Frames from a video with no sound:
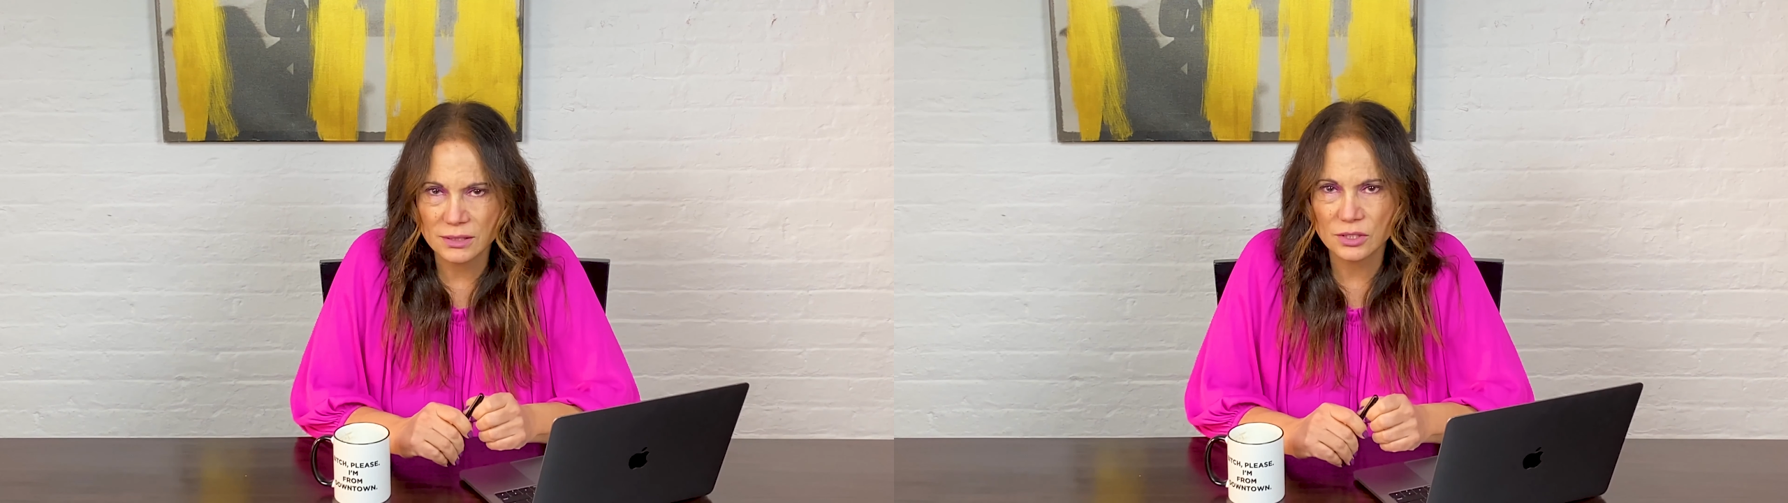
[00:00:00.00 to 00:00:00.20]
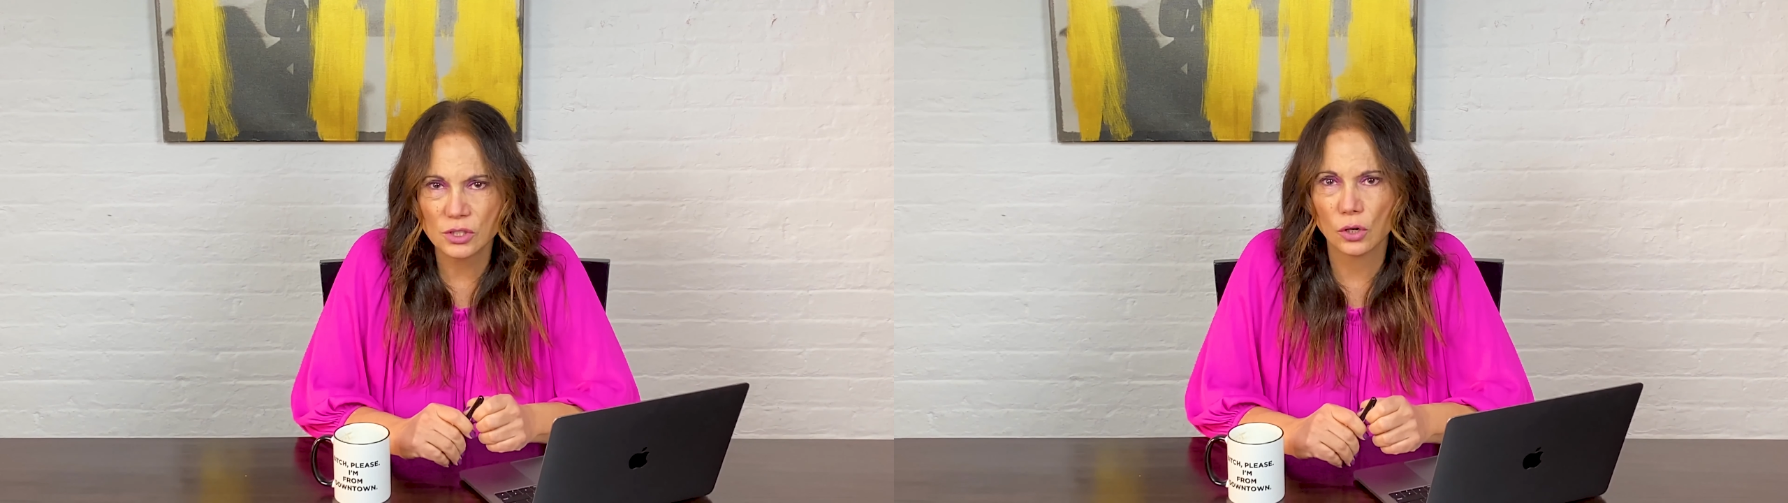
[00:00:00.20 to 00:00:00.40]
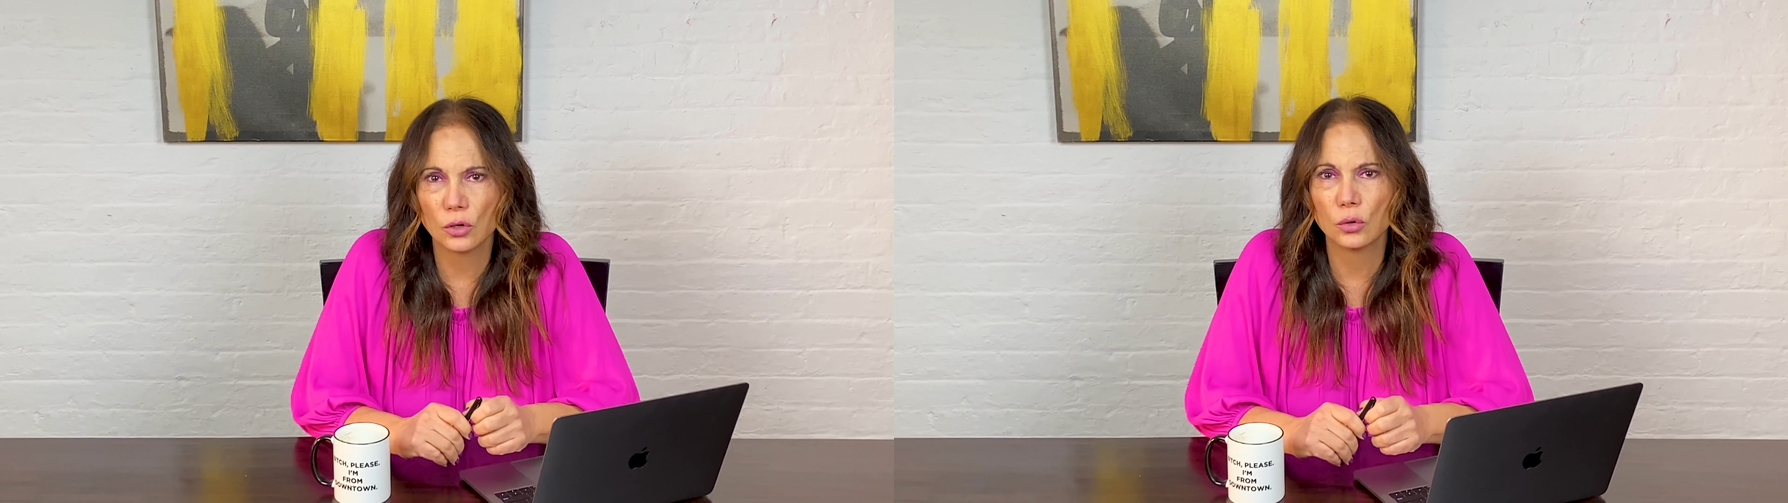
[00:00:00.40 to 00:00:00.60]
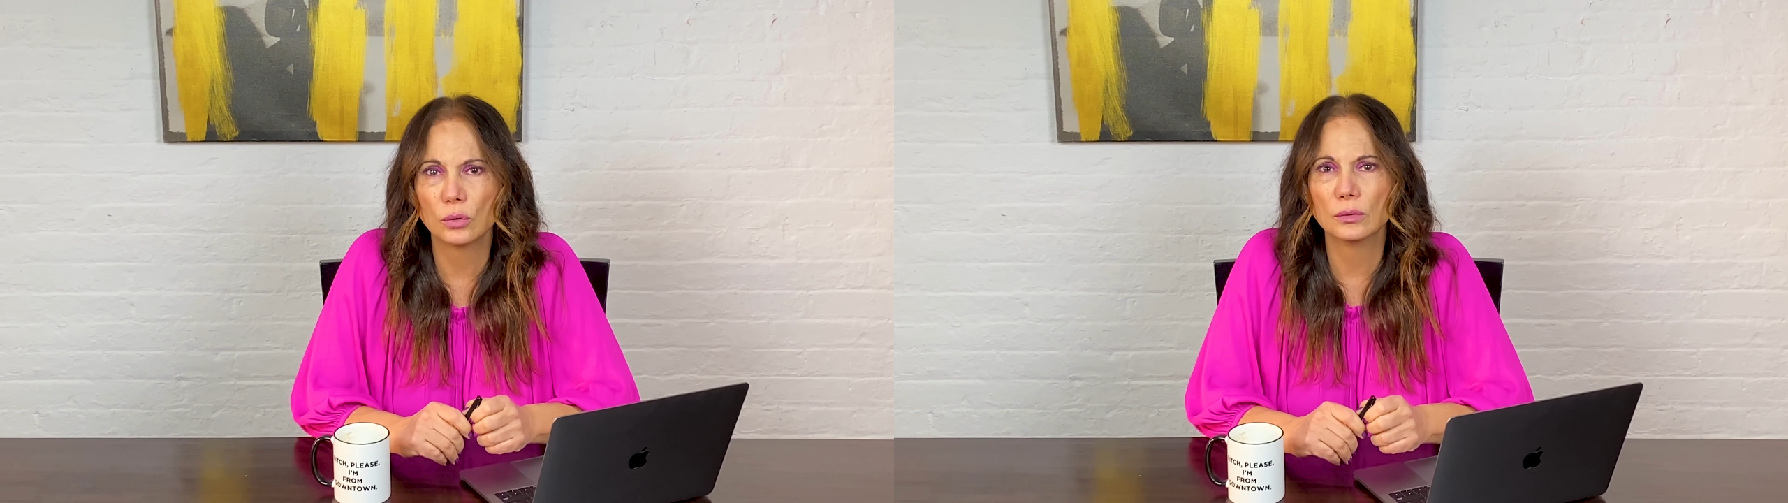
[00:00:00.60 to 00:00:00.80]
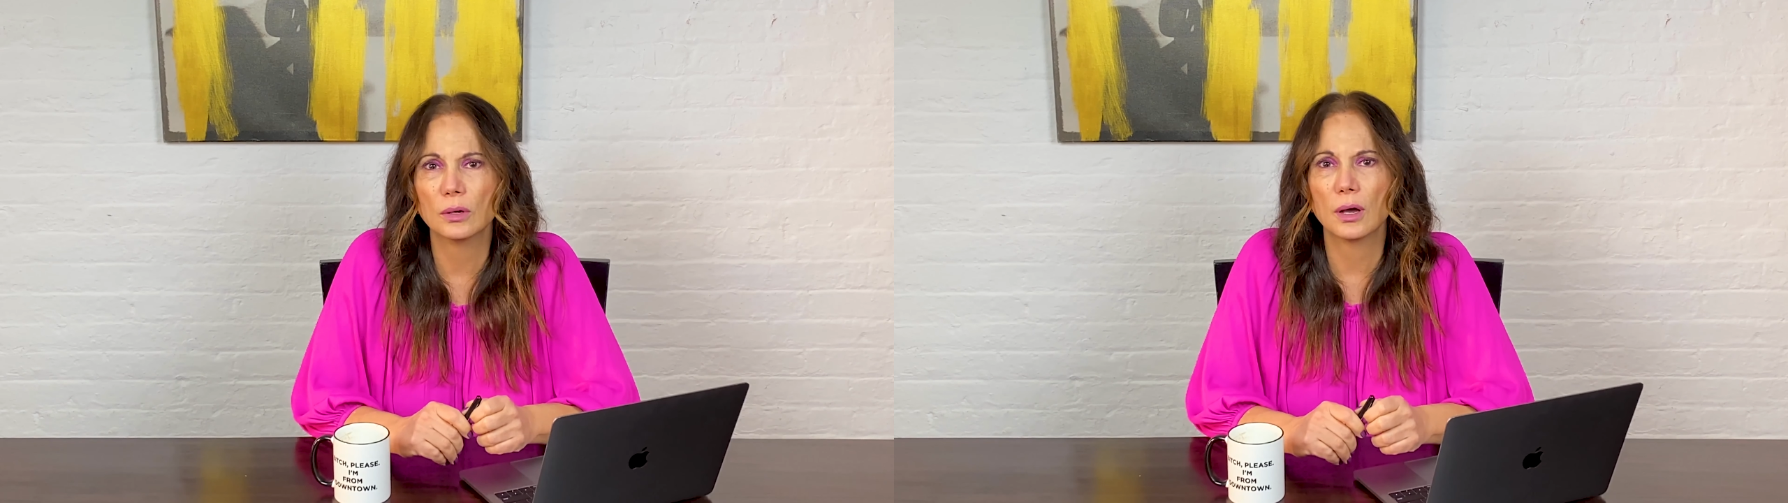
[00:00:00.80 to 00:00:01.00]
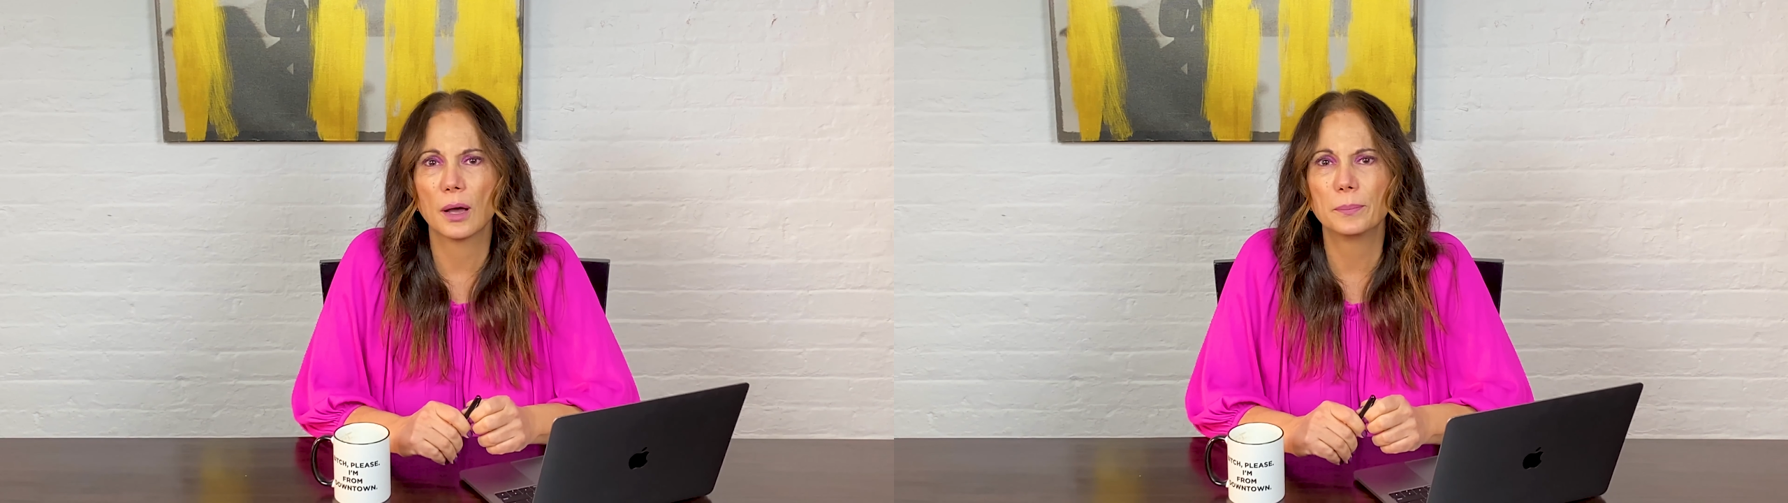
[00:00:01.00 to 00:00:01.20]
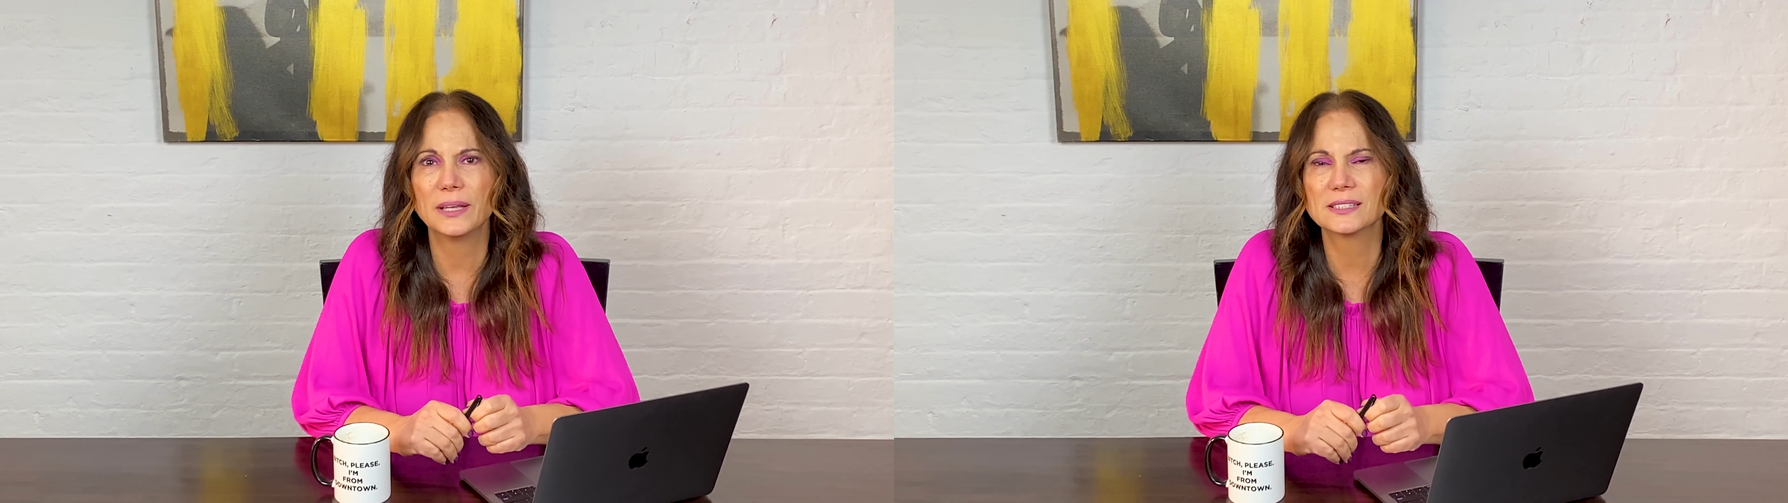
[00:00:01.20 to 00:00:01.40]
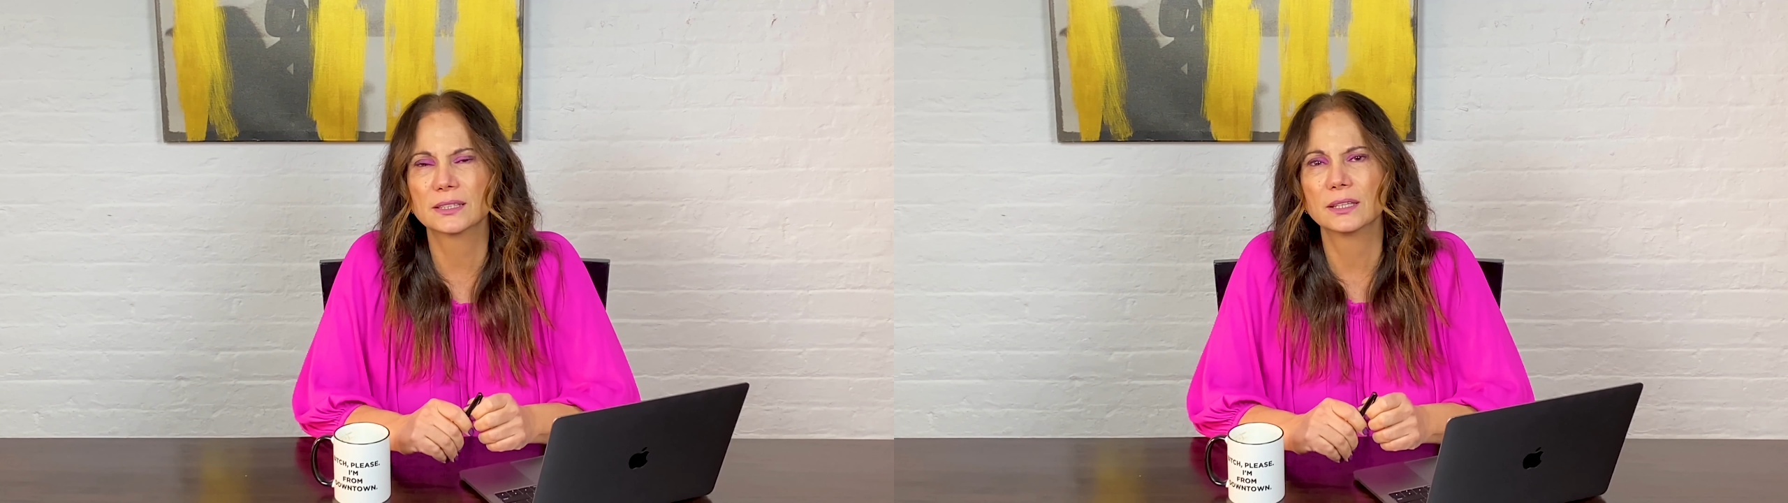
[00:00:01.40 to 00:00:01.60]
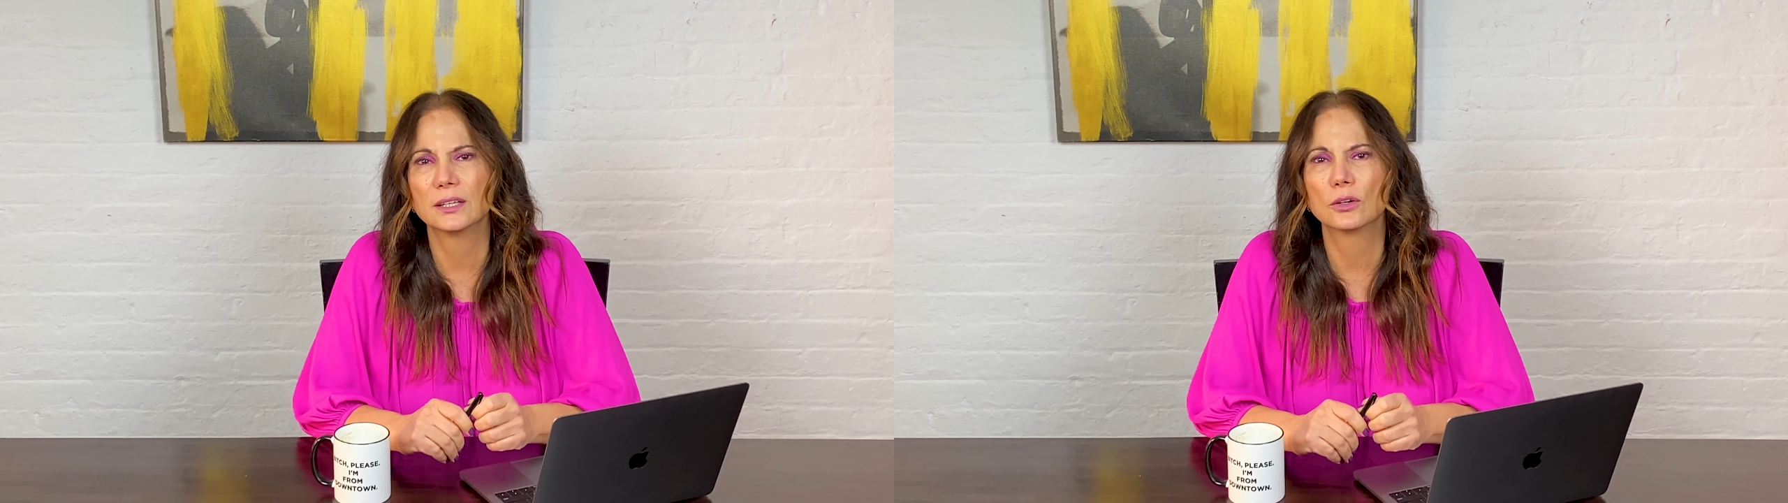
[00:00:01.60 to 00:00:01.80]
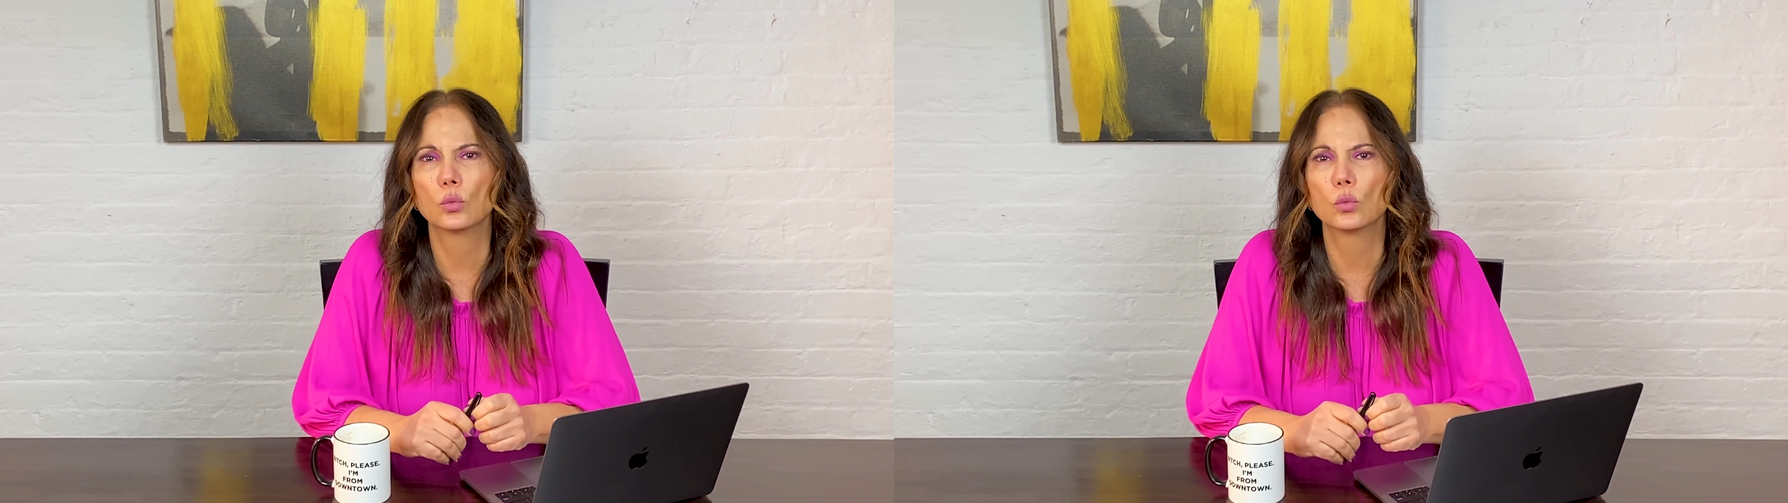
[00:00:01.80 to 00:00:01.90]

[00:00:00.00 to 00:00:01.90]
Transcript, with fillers: So uh, basically, you know,